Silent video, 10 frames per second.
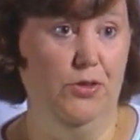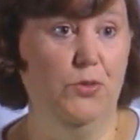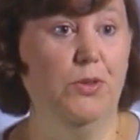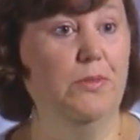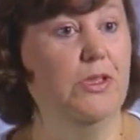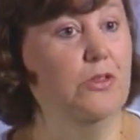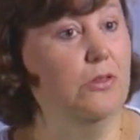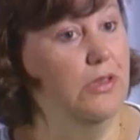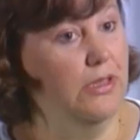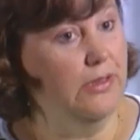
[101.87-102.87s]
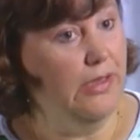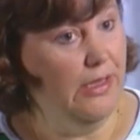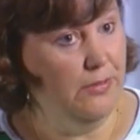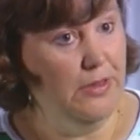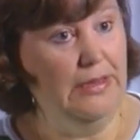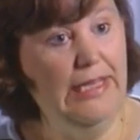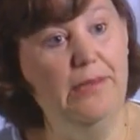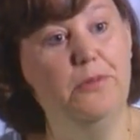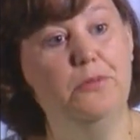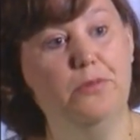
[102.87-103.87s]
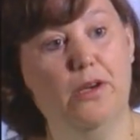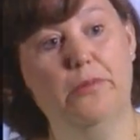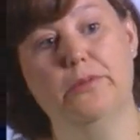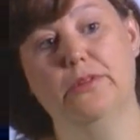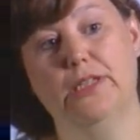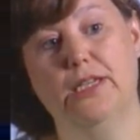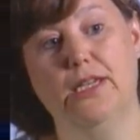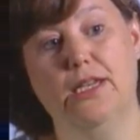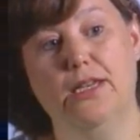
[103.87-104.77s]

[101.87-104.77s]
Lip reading: So you want to make sure that it has been labeled properly,